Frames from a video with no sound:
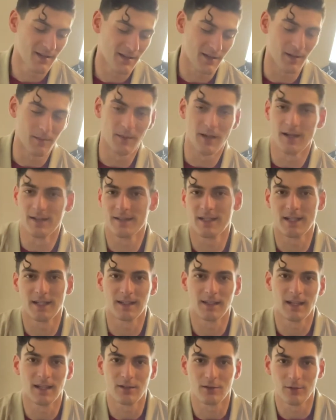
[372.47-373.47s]
I'm not taking
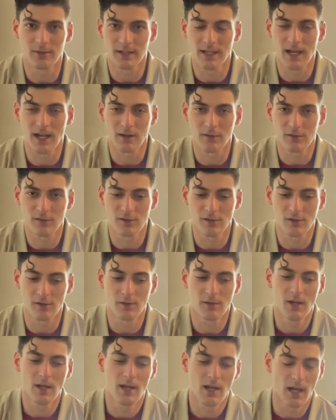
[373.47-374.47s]
that into account.
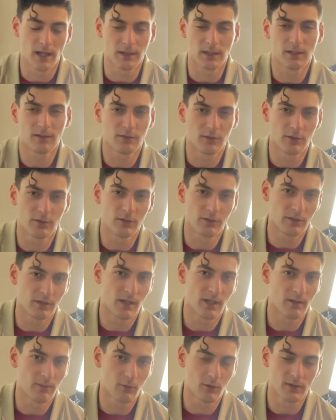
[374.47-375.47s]
So I think if you do
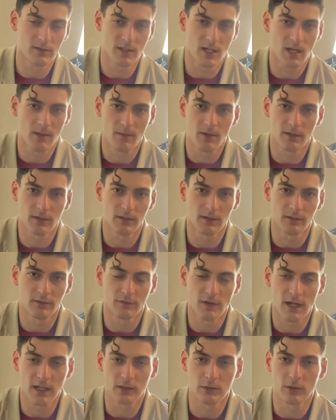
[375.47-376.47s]
take more time on your
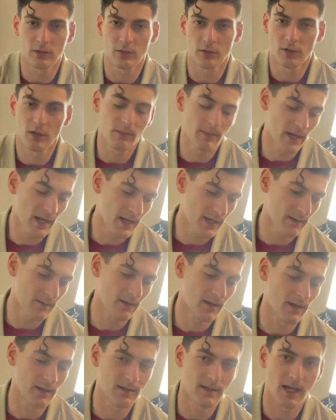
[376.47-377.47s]
factory oil pan
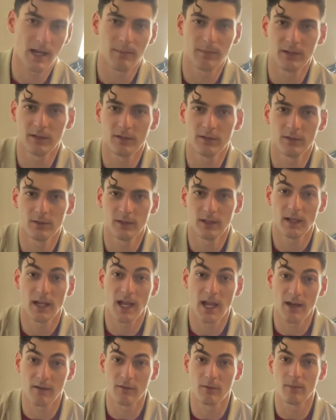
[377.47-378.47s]
and tap into it and
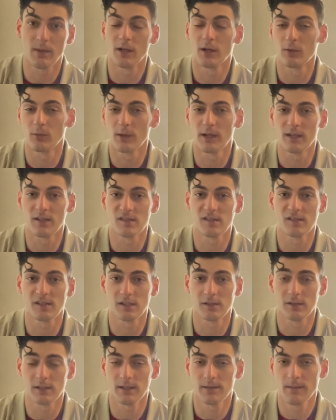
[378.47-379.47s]
have a better way to
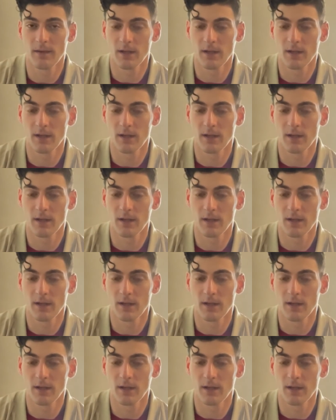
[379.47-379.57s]
seal it,